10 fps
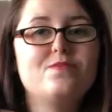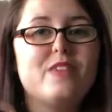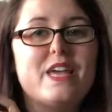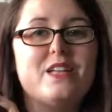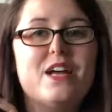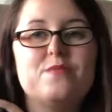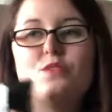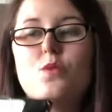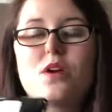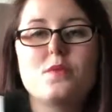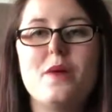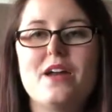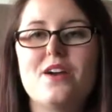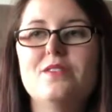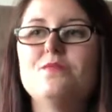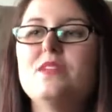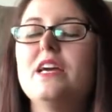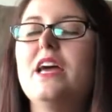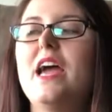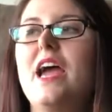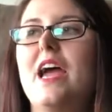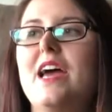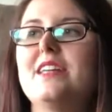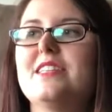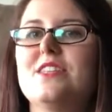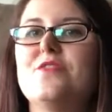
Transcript: they claim, to work better. And in the